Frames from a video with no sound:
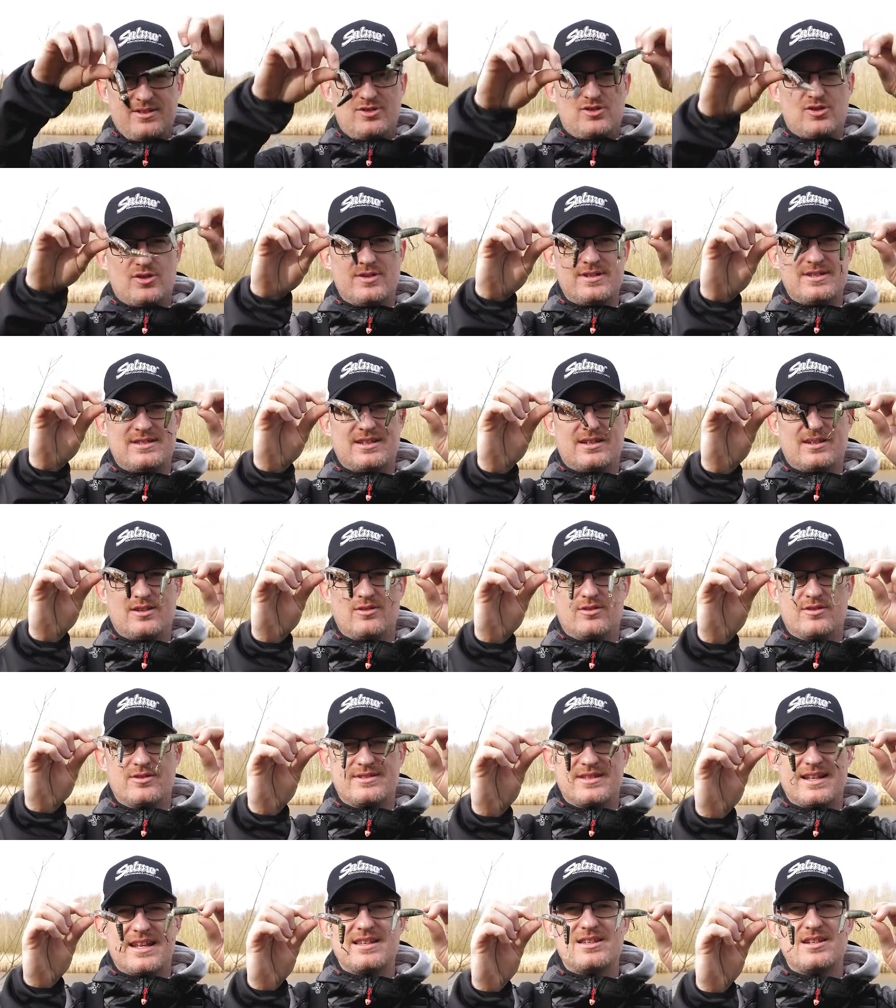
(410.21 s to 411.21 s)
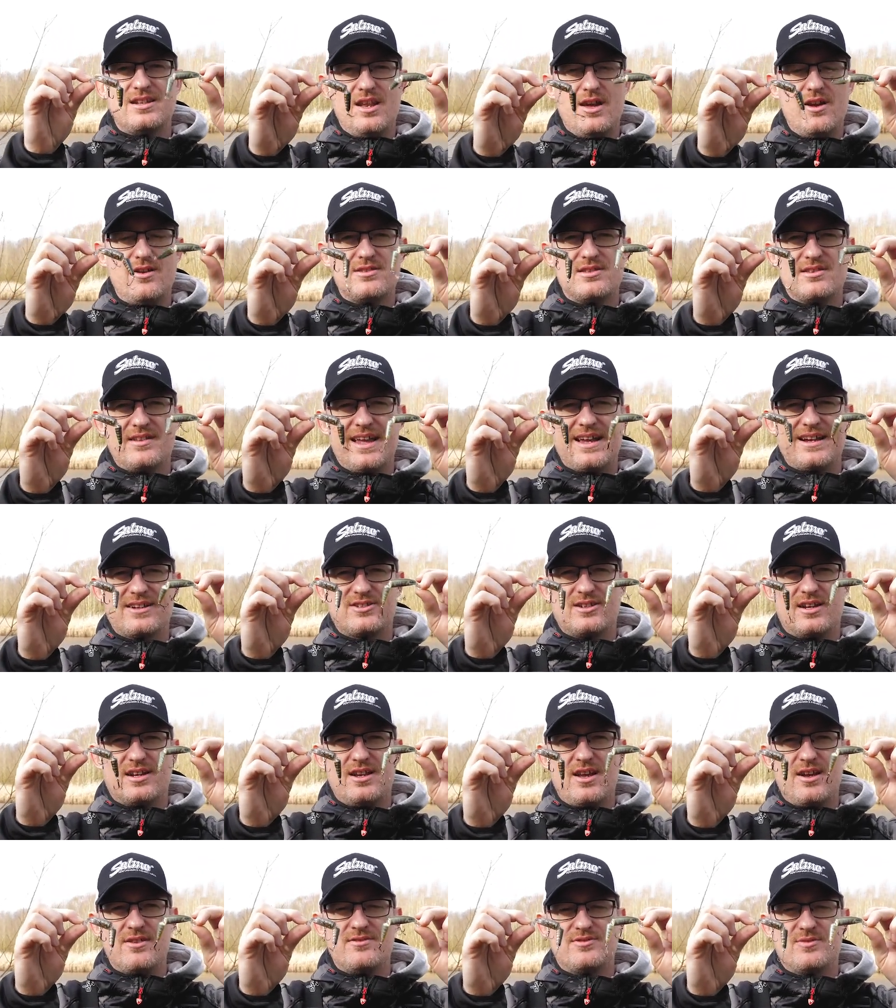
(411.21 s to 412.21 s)
jointed lure, so there's loads of
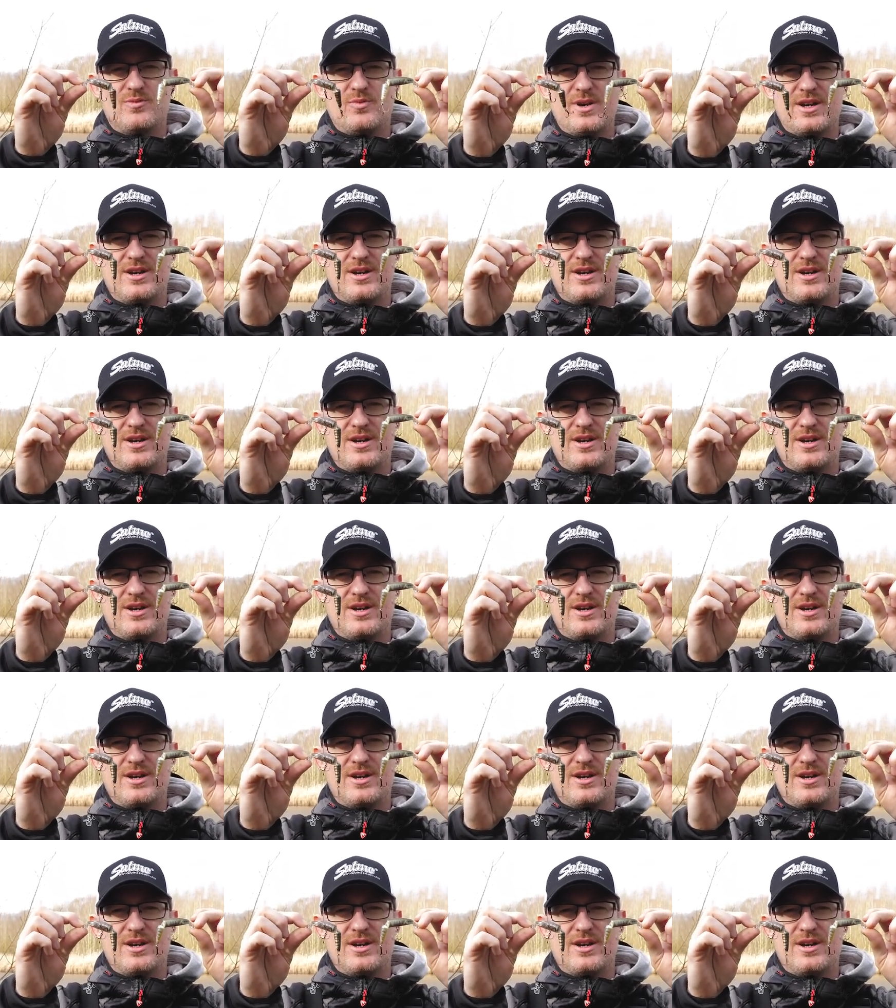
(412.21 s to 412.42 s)
action, loads of